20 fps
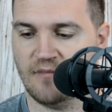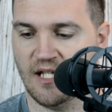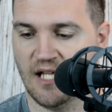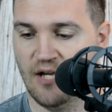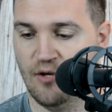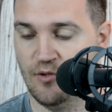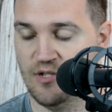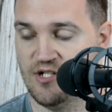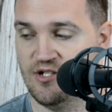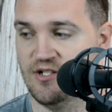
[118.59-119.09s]

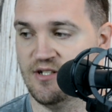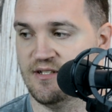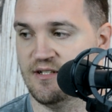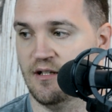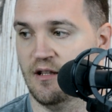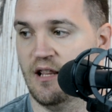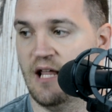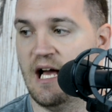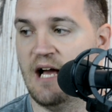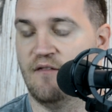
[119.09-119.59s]
it was just a
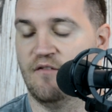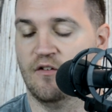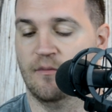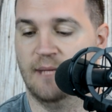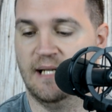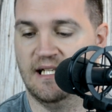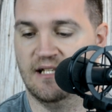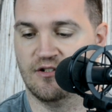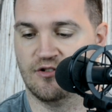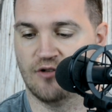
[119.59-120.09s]
lot for
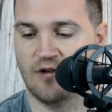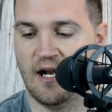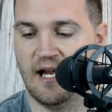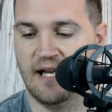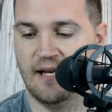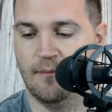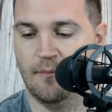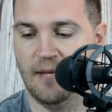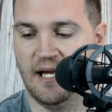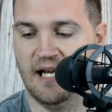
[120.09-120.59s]
me to try
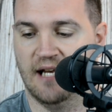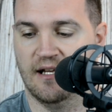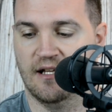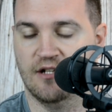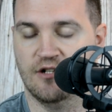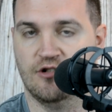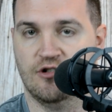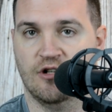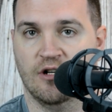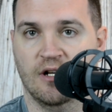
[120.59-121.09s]
and
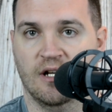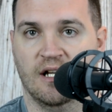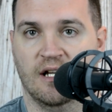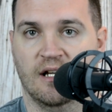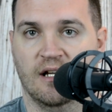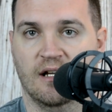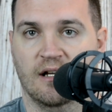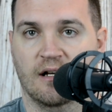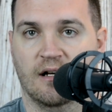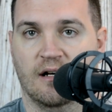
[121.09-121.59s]
manage
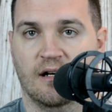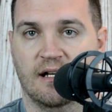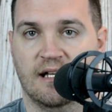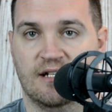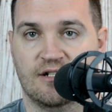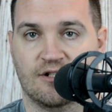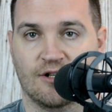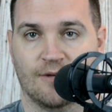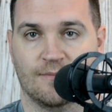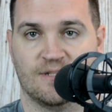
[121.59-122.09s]
uh,
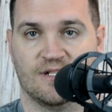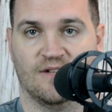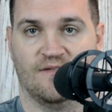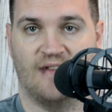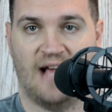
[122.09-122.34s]
in terms of